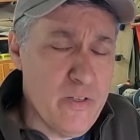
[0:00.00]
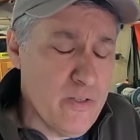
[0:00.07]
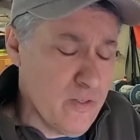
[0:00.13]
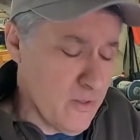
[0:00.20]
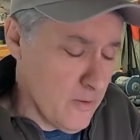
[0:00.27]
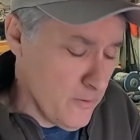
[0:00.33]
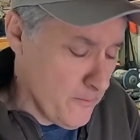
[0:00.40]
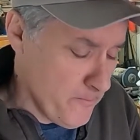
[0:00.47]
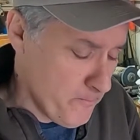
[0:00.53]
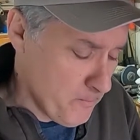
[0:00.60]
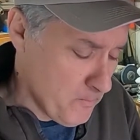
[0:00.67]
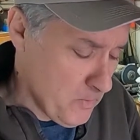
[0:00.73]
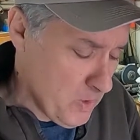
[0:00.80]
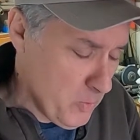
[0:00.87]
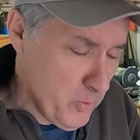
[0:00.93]
So
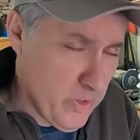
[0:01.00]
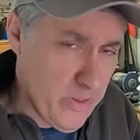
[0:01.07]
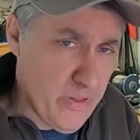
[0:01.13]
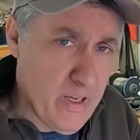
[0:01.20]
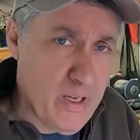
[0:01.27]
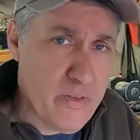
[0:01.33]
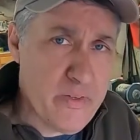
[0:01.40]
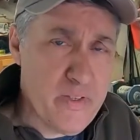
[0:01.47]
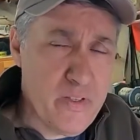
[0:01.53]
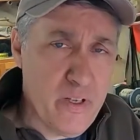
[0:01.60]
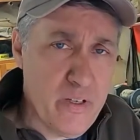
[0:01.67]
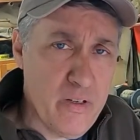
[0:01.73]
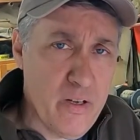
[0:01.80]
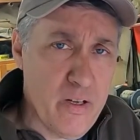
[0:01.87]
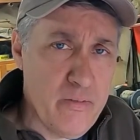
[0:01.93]
with that, I'll
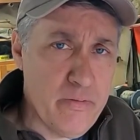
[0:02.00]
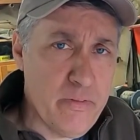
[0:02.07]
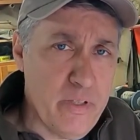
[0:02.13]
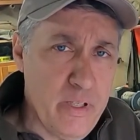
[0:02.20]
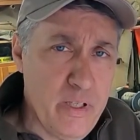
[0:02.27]
sign off